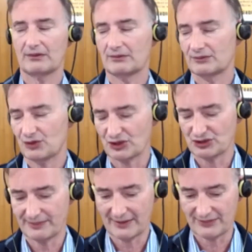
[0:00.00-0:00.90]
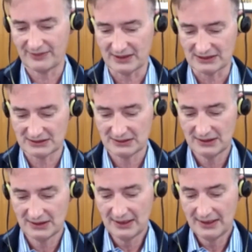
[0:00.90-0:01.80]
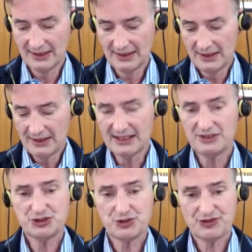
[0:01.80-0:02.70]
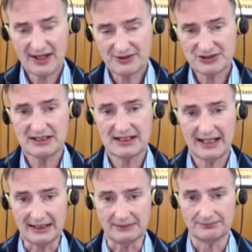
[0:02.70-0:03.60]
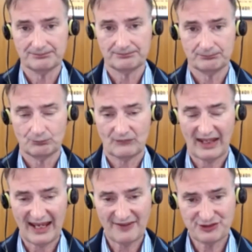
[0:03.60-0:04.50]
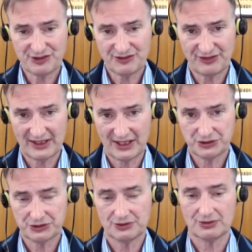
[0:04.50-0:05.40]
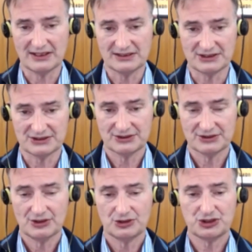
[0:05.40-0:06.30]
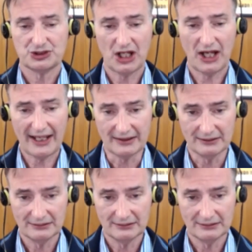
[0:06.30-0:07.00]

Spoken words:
talked about this. In 2008, after the financial crisis, China